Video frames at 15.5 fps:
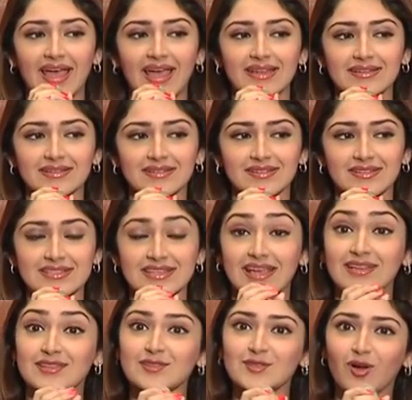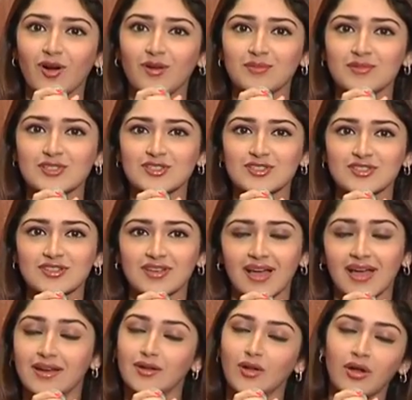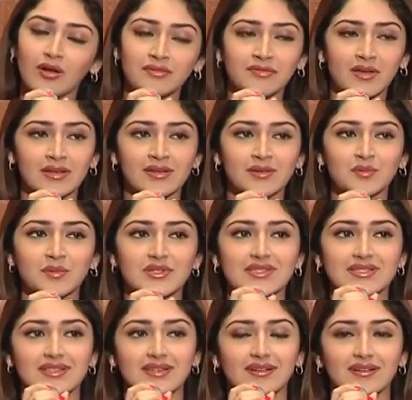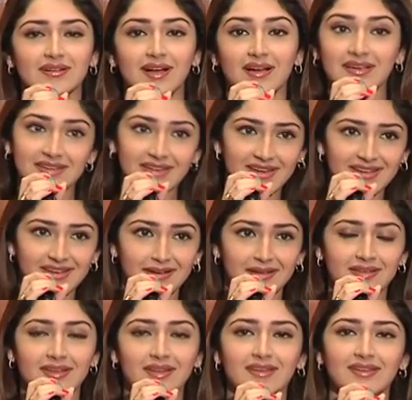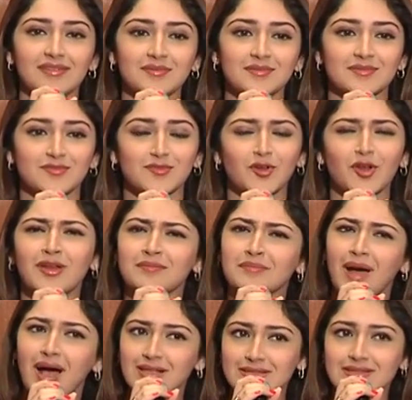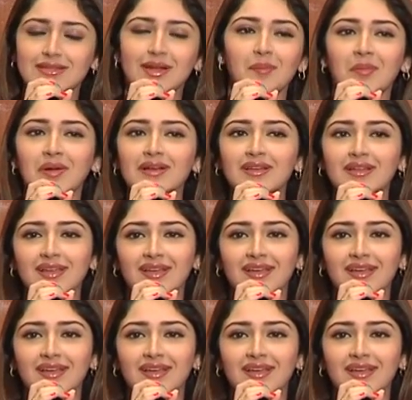And the second song, which I had a lot of fun in, was Akineni Akineni, full-on mass number,